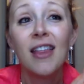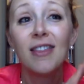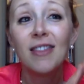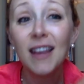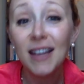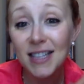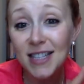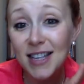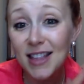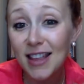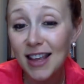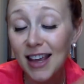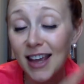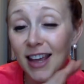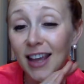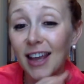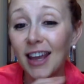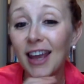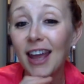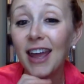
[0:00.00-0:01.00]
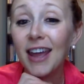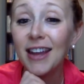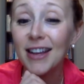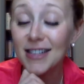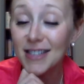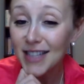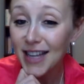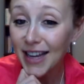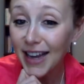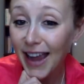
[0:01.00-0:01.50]
That's a thing. And
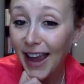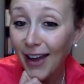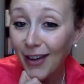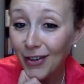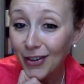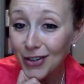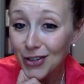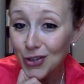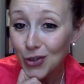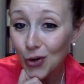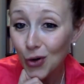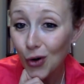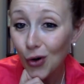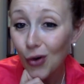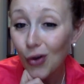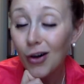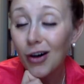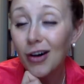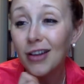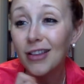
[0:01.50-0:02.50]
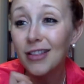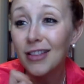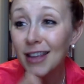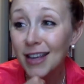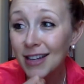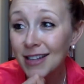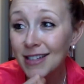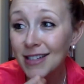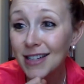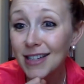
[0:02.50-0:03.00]
it's like out of control.
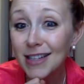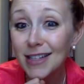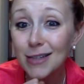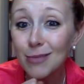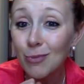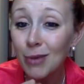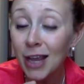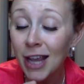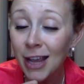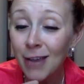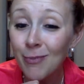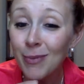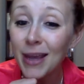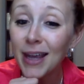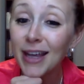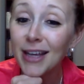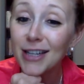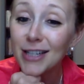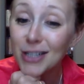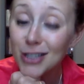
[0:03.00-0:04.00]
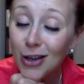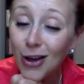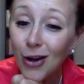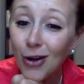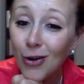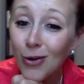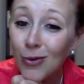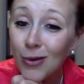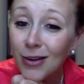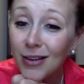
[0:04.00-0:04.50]
This is me being
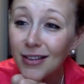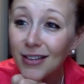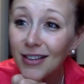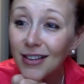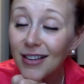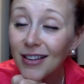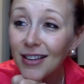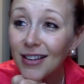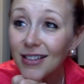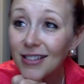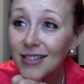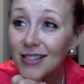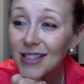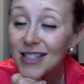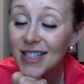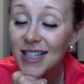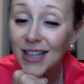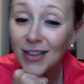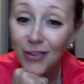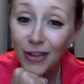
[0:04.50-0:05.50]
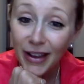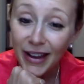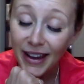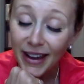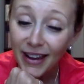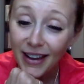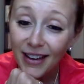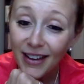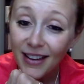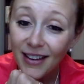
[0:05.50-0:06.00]
so
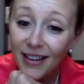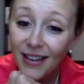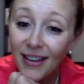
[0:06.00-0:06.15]
silly.